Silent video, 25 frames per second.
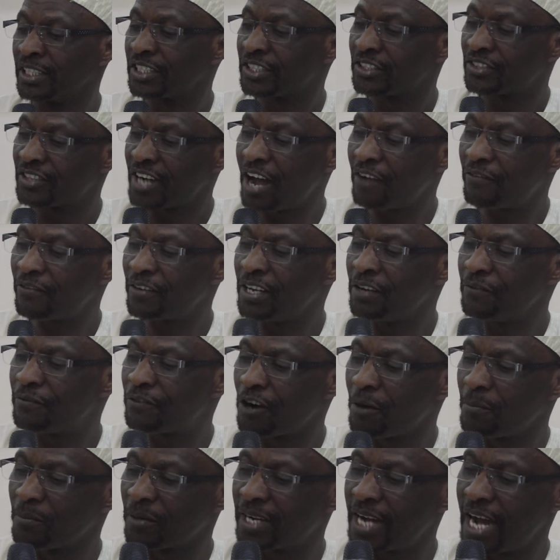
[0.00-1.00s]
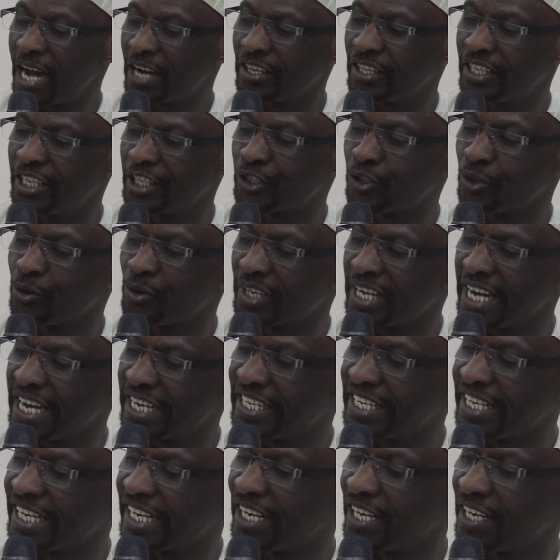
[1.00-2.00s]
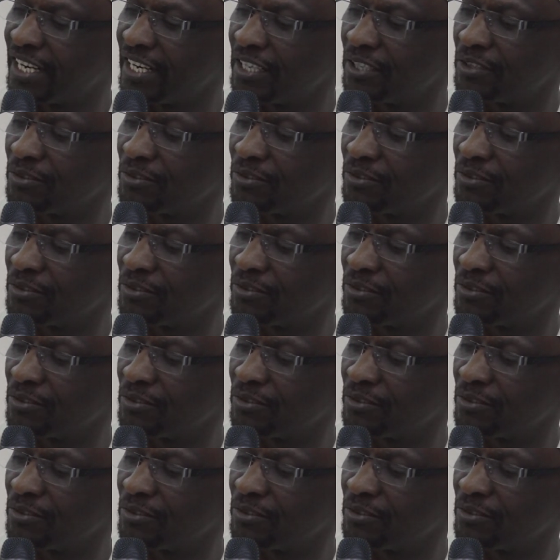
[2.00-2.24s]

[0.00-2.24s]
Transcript: Traveling from Calgary to Red Deer,